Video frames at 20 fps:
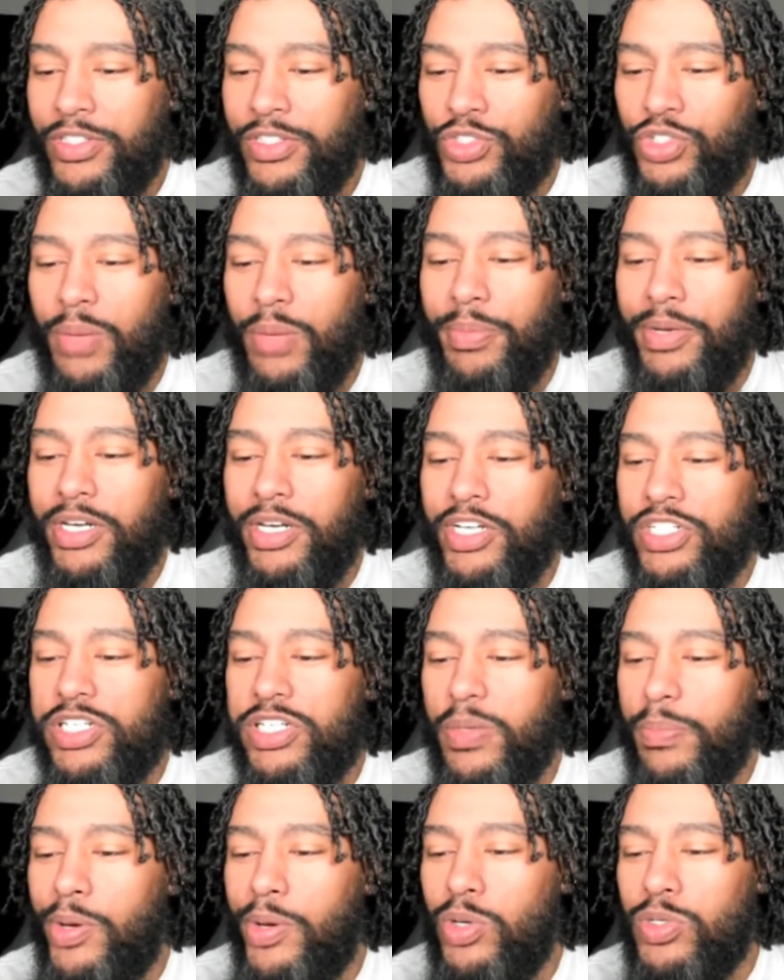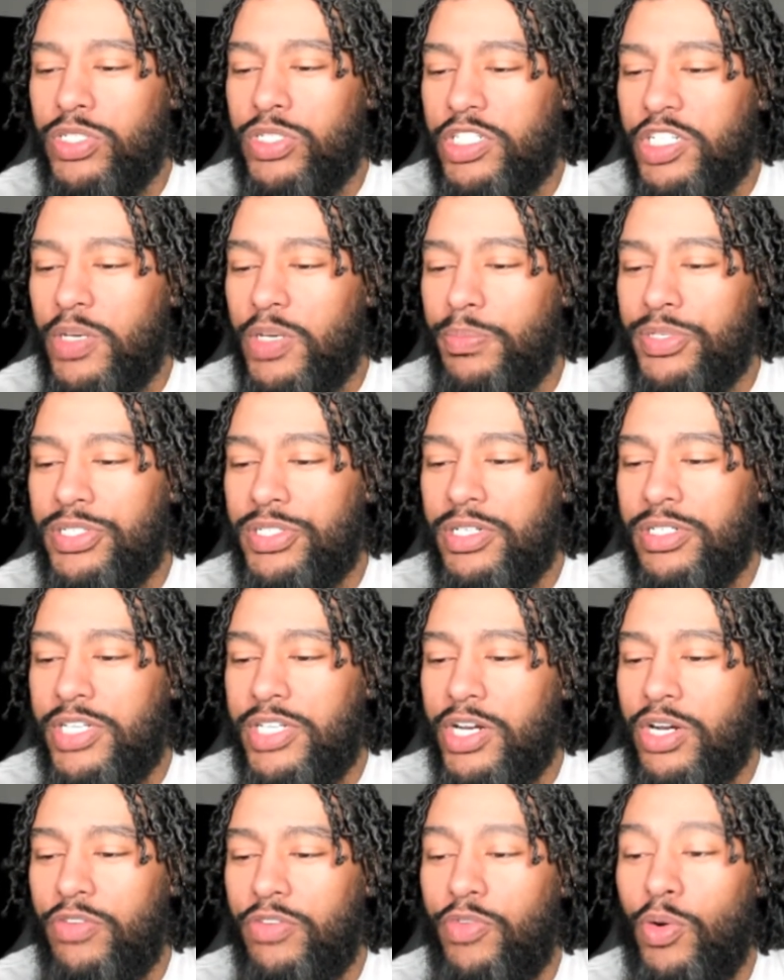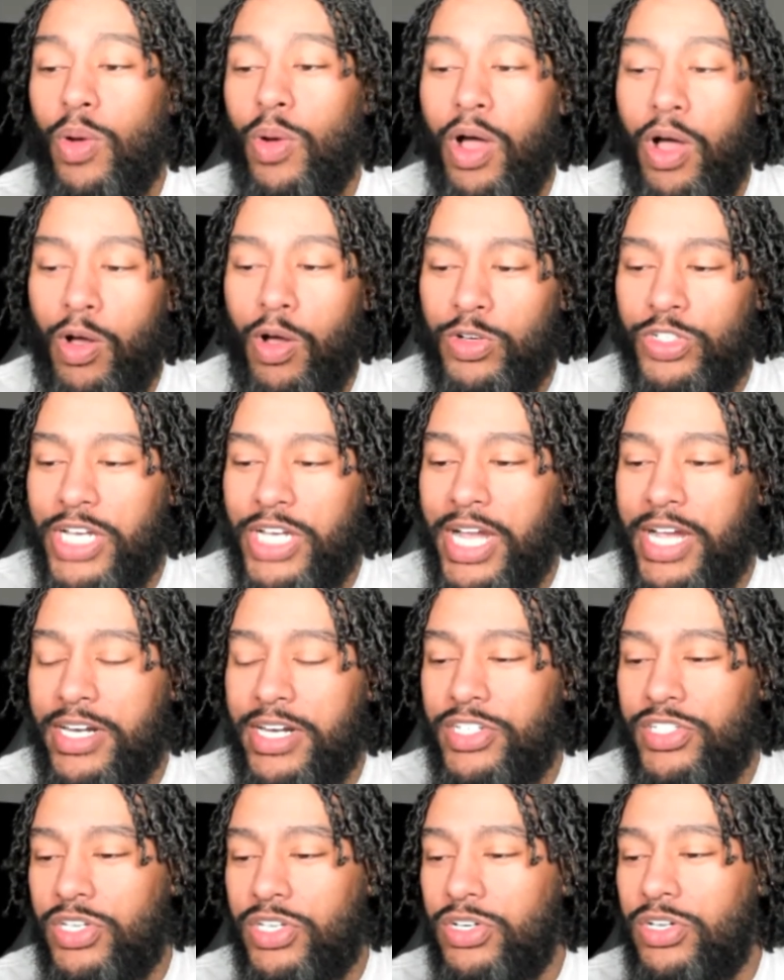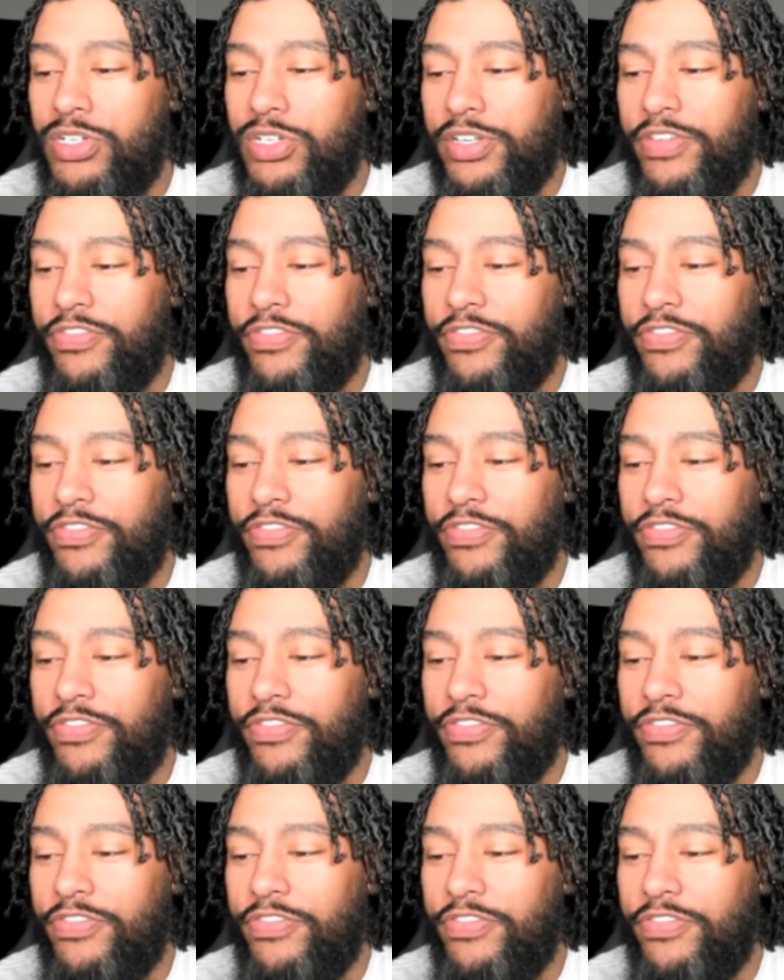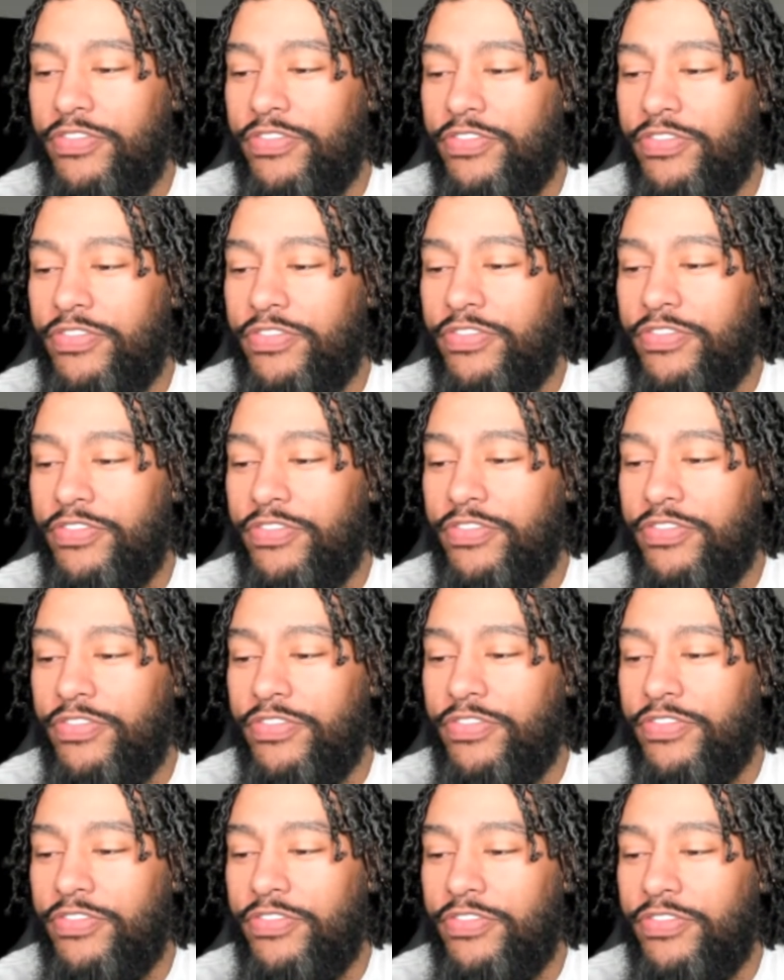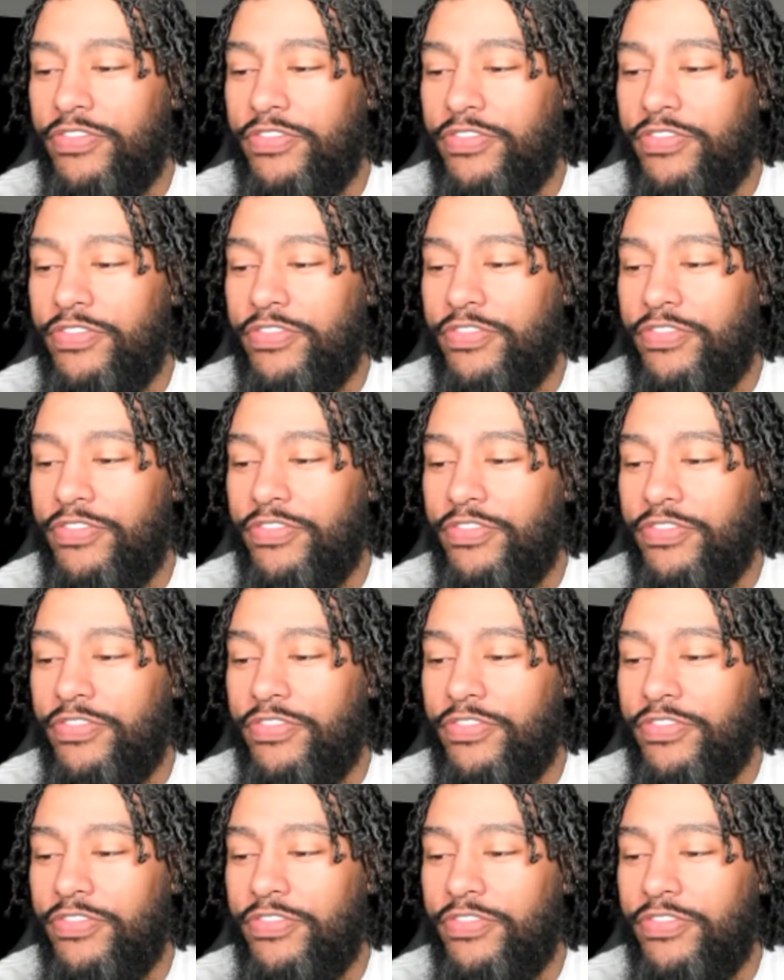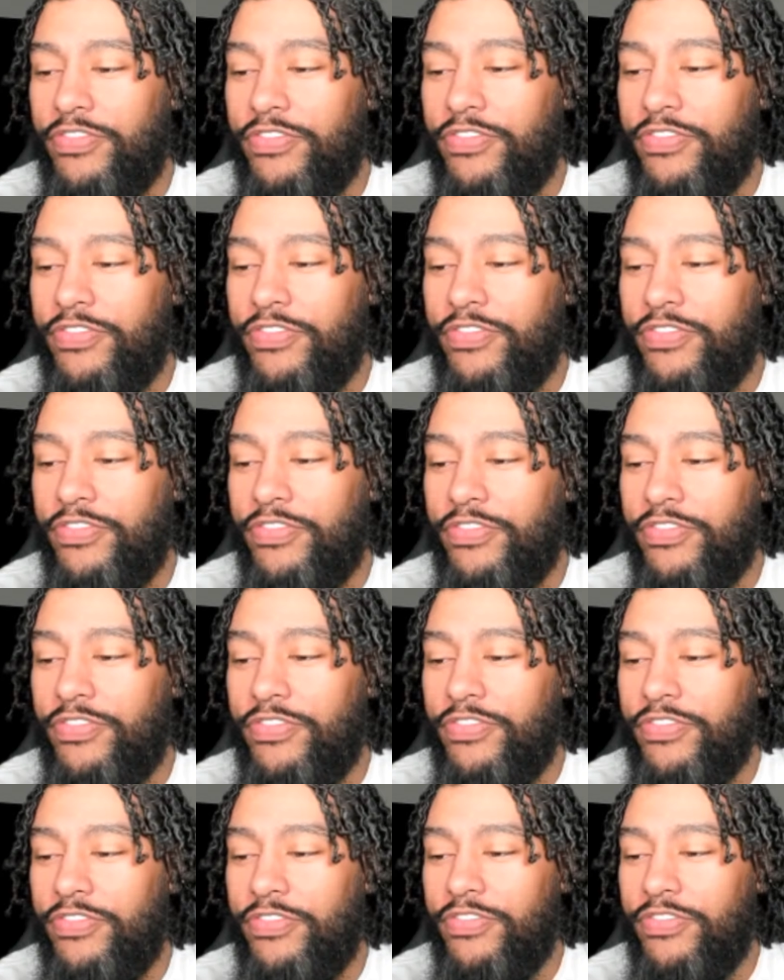Trump initially imposed a 10% tariff on all Chinese goods in February with no exceptions, tying it